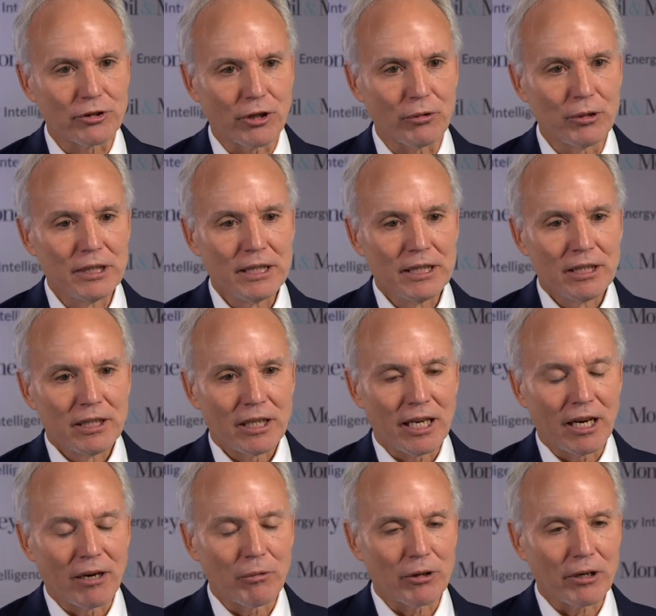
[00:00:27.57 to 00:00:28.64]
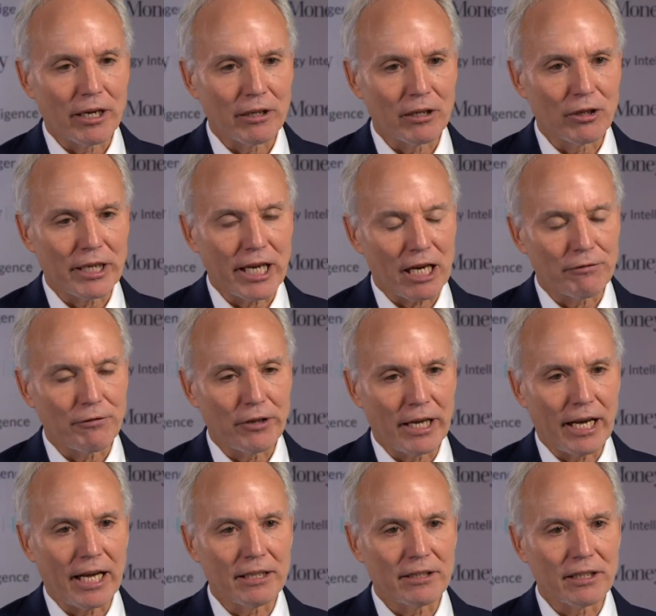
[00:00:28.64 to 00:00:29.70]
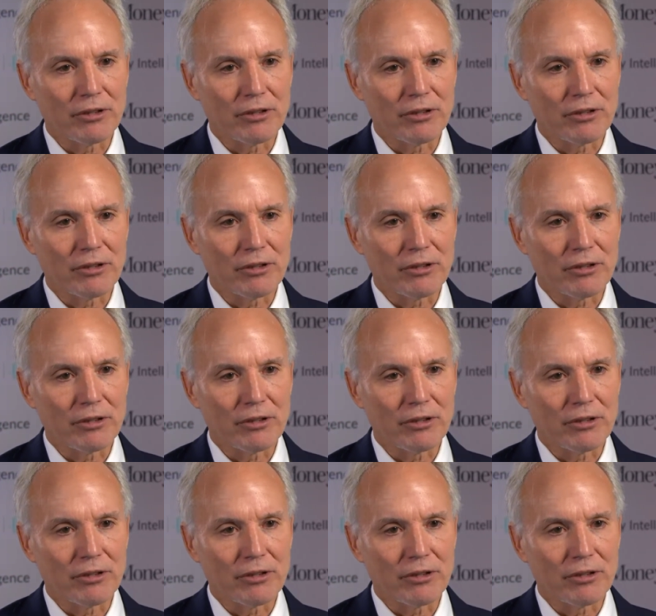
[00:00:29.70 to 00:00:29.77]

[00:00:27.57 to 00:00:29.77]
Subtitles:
So we're on the lookout for that.